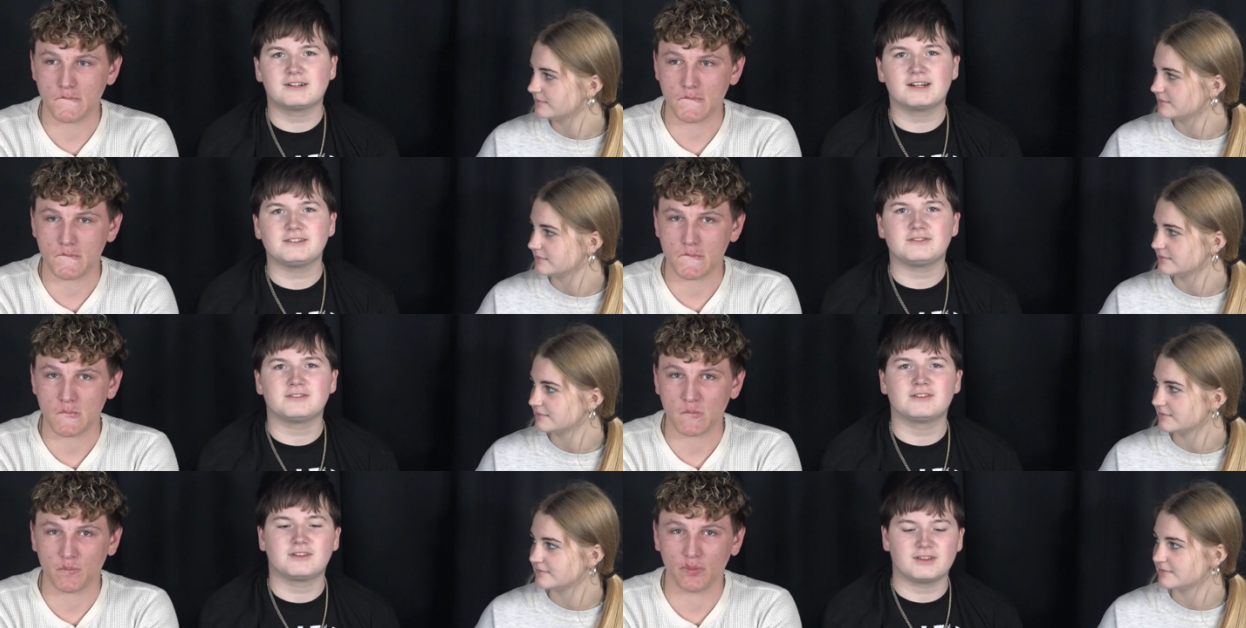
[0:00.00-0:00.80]
Speaker 1: right,
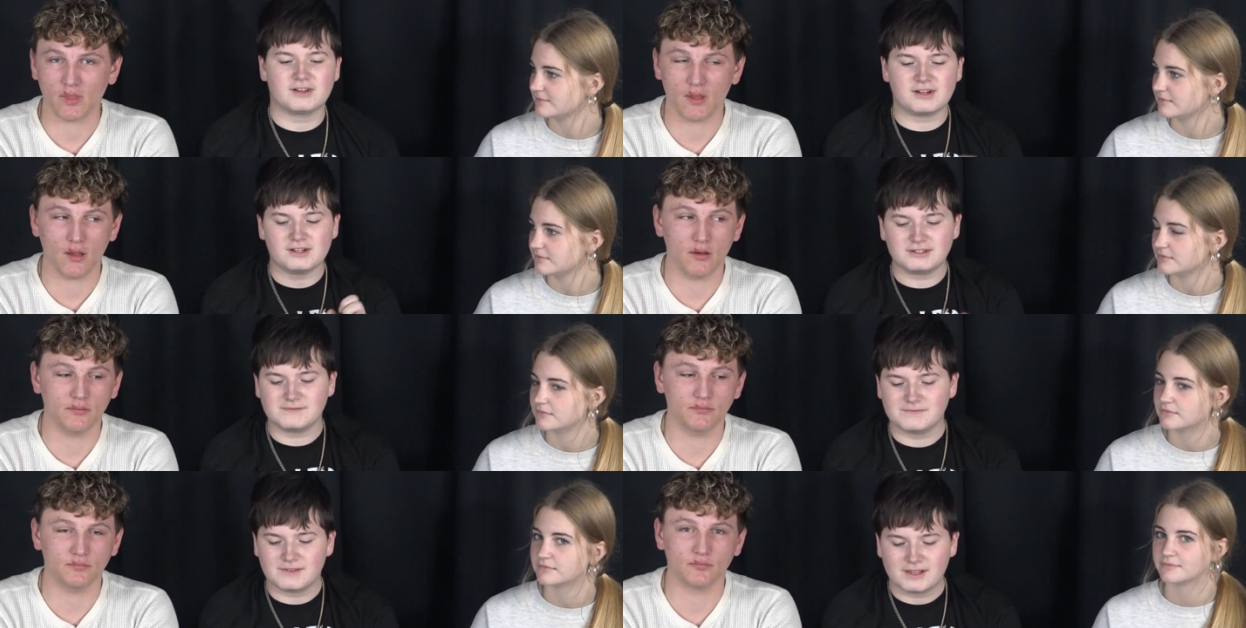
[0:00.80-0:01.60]
y'all.
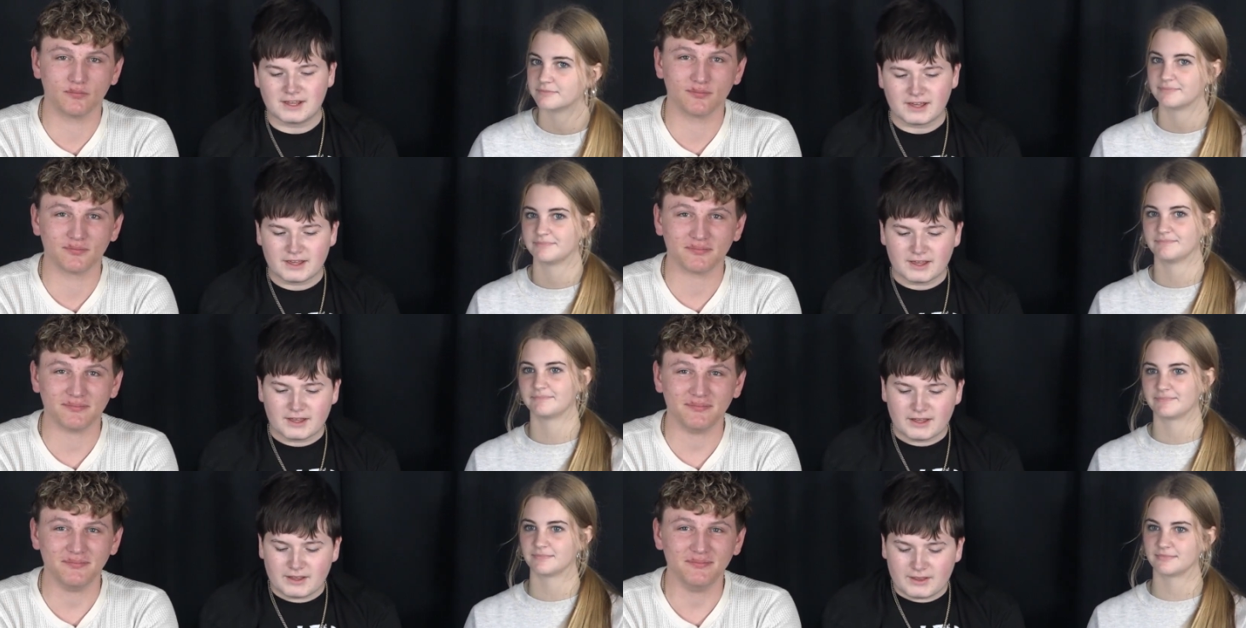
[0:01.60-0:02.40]

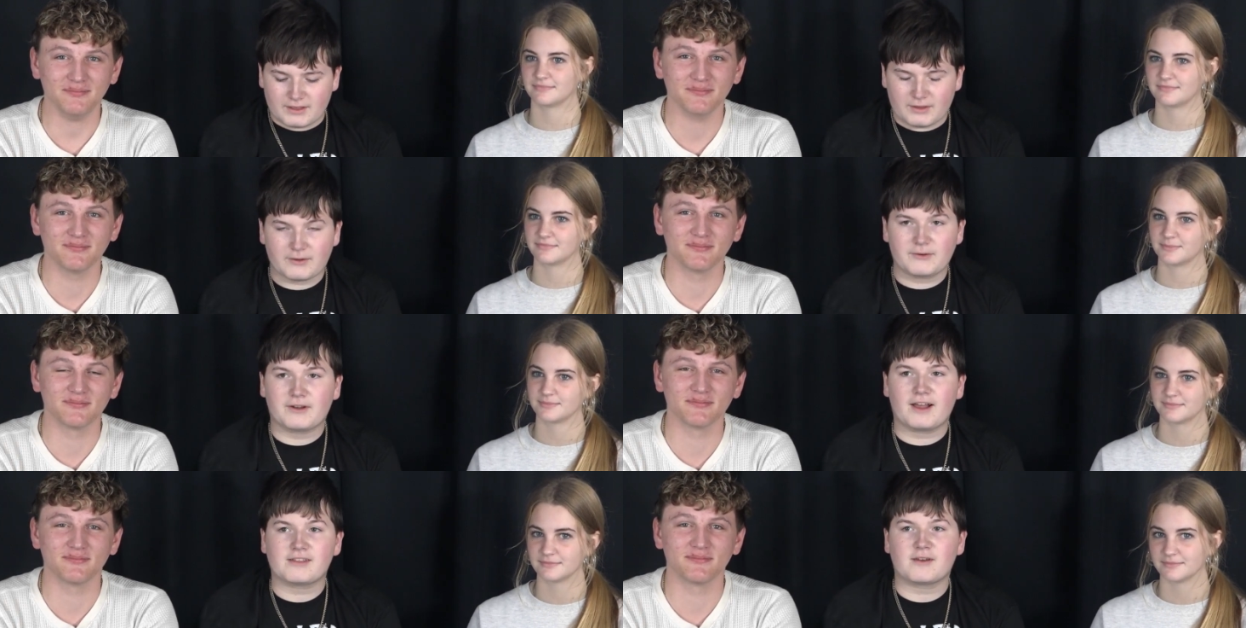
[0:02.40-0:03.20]
You
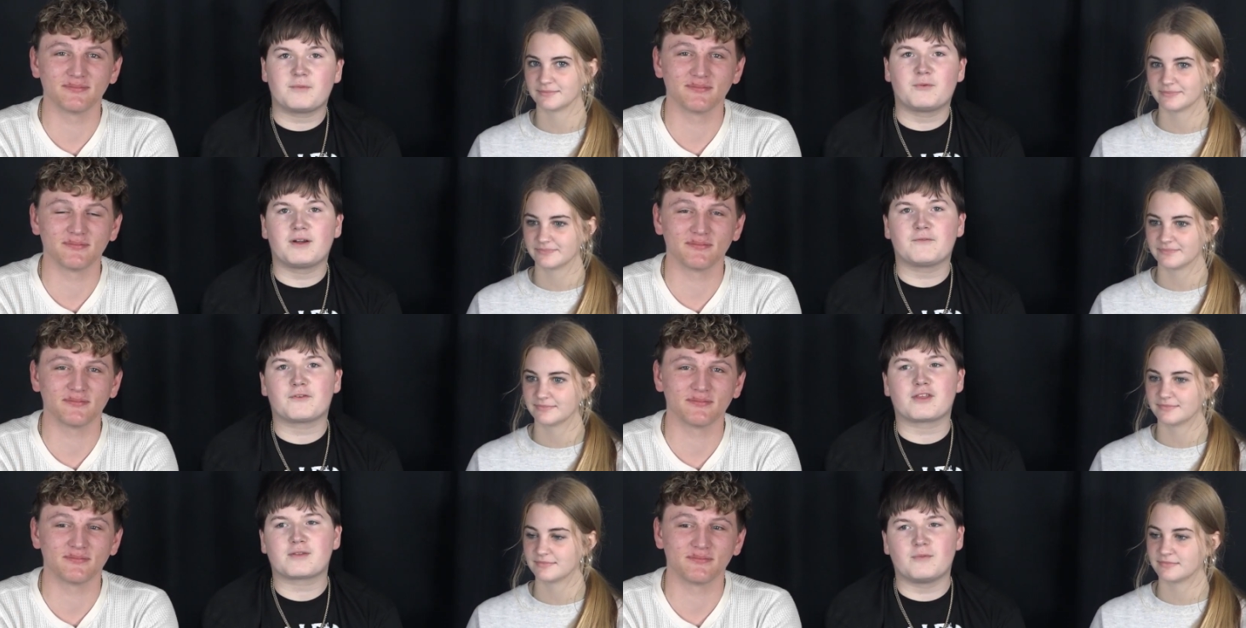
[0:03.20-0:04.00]
guys have been waiting
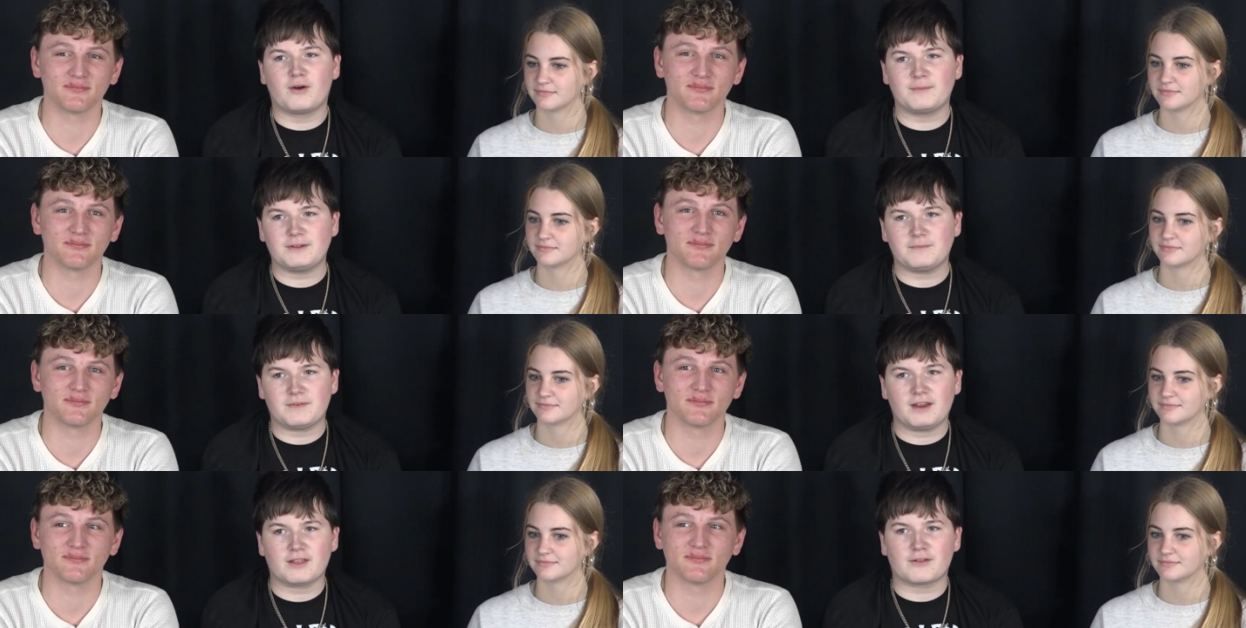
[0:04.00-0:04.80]
for this moment.
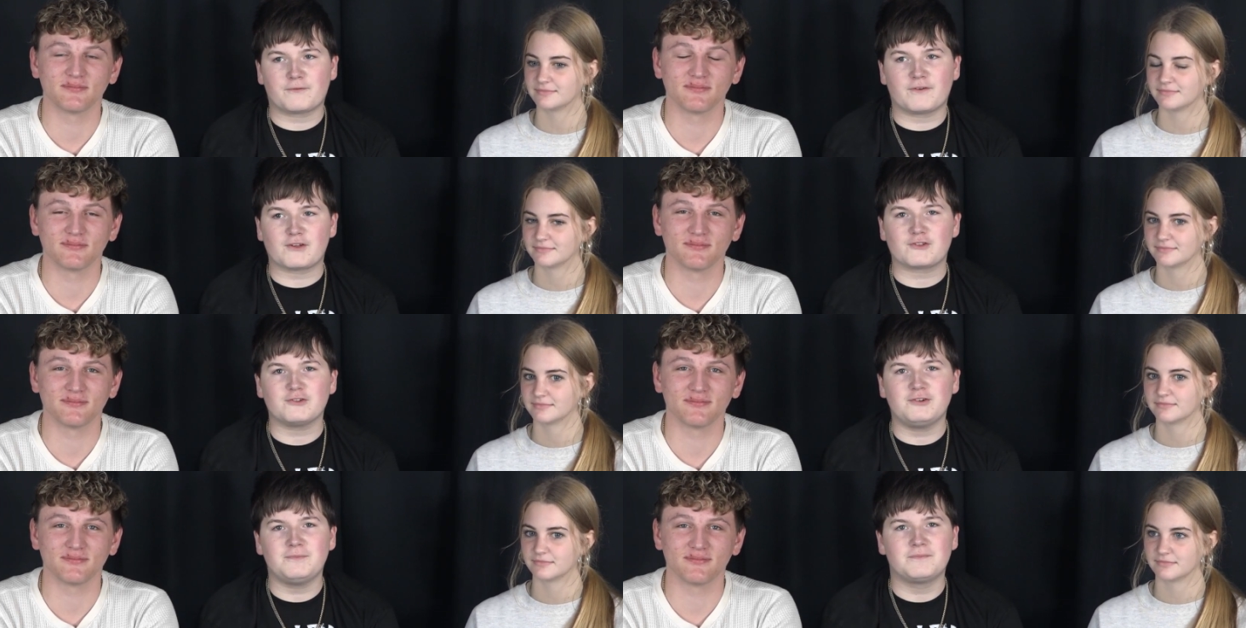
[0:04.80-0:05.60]
It is
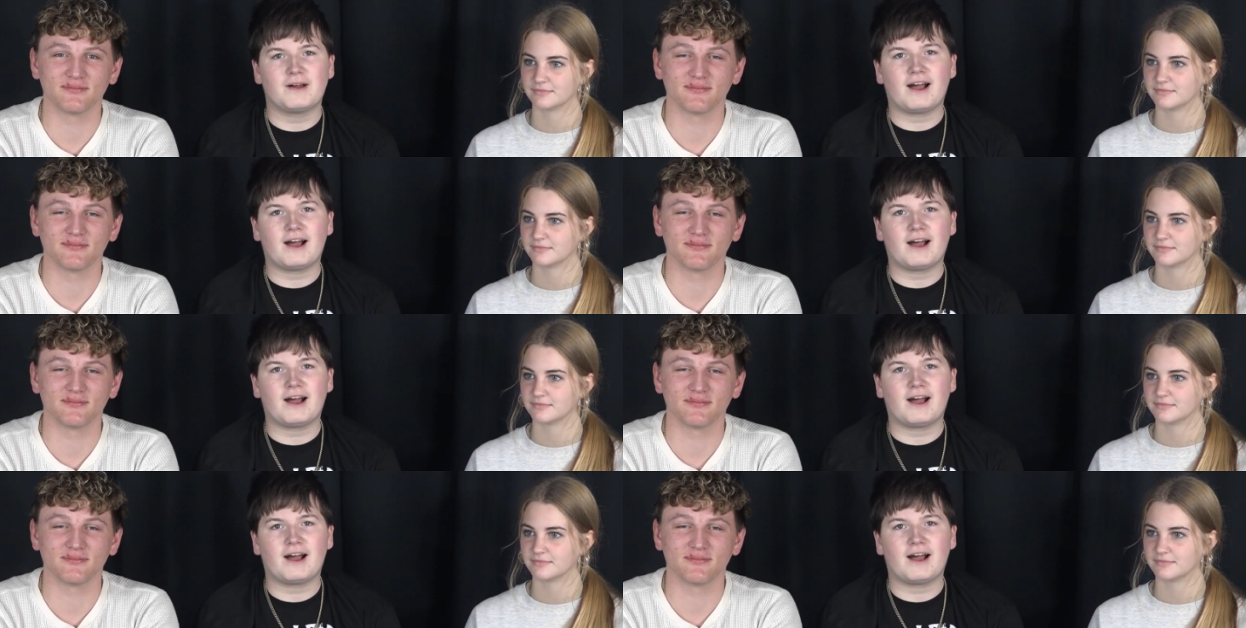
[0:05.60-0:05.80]
official.